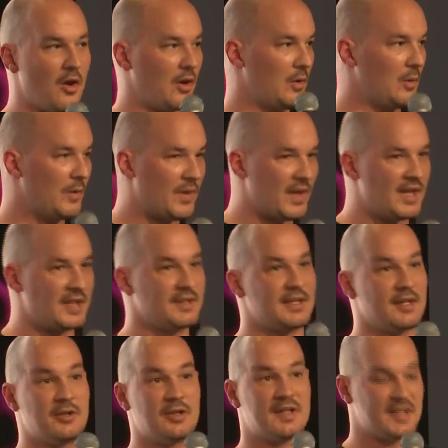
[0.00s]
of cool things
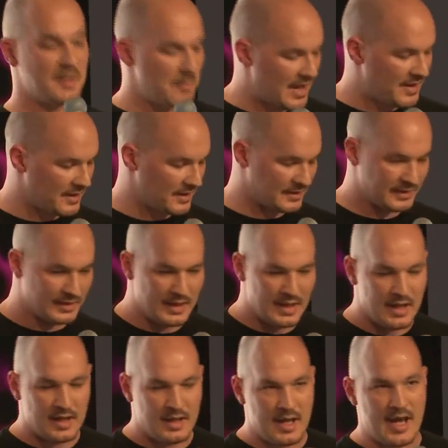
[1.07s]
such as semantics.
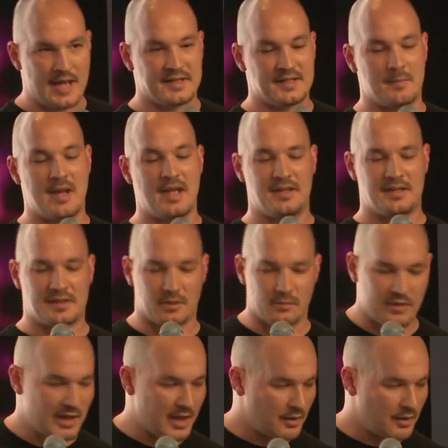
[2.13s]
And semantics are really